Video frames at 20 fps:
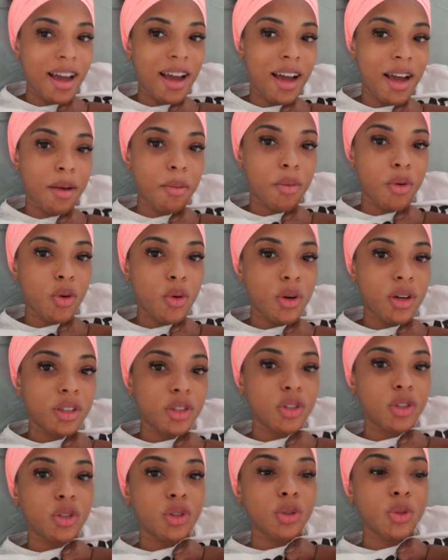I'm
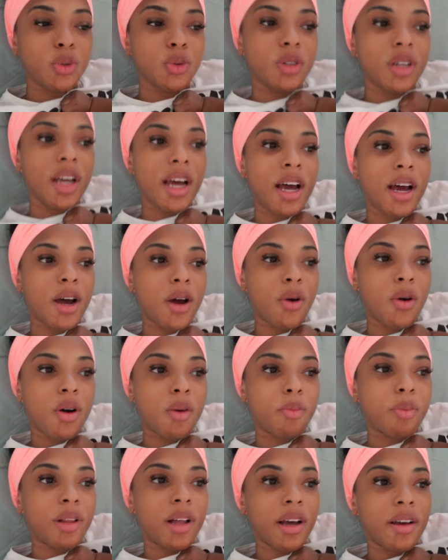going to now
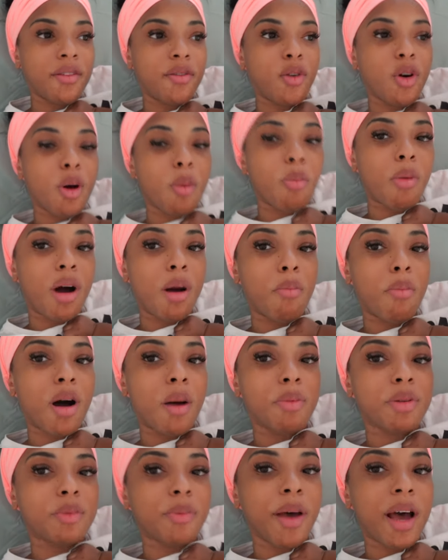apply for a Bop
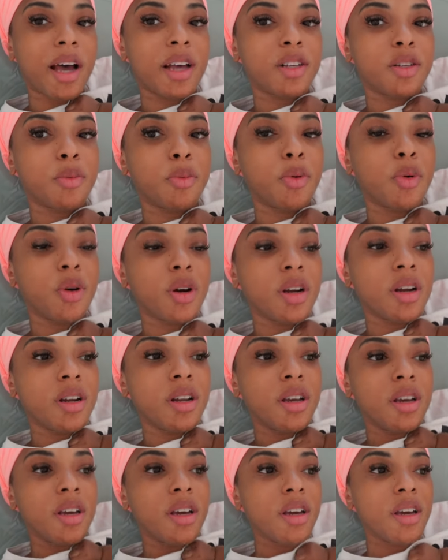Bop's passport.